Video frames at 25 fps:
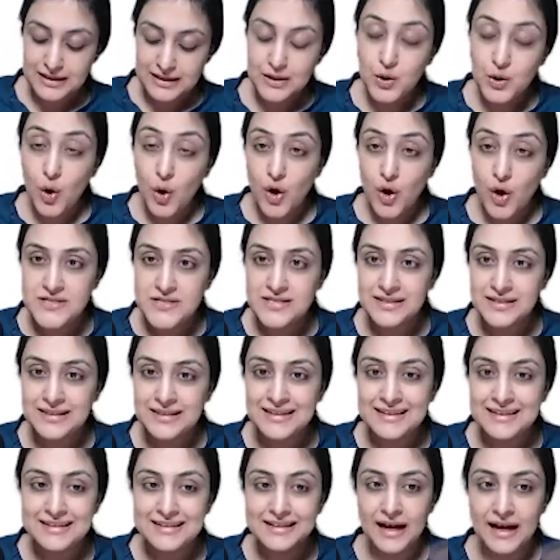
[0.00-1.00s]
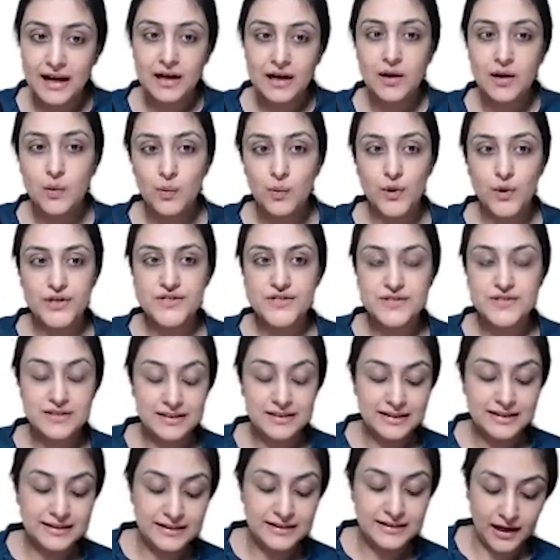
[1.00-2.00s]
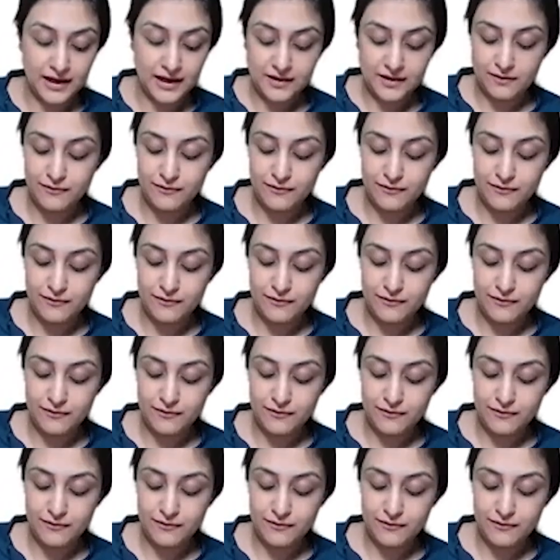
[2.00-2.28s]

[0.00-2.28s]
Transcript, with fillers: Cos theta what is theta?